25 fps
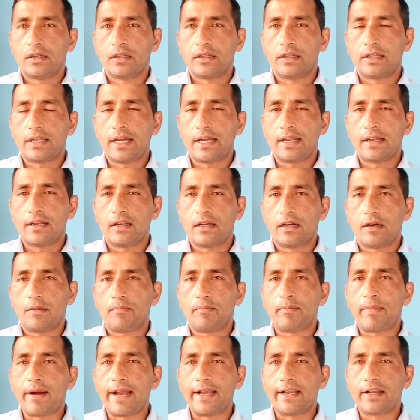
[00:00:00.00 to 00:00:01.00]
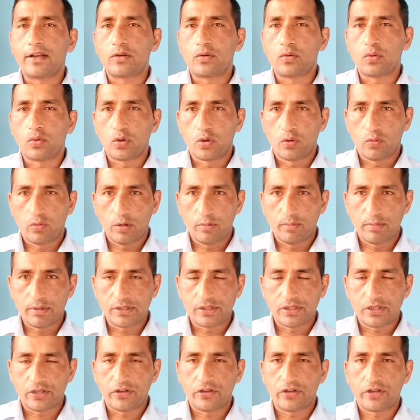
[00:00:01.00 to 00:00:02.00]
then a bytecode will be
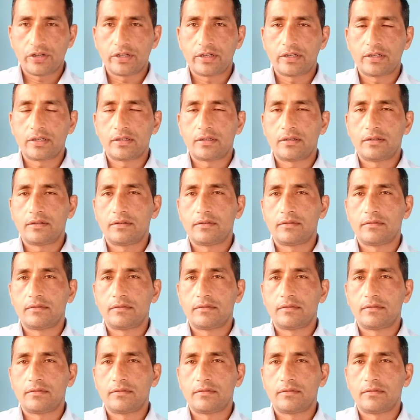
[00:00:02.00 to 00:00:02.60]
generated.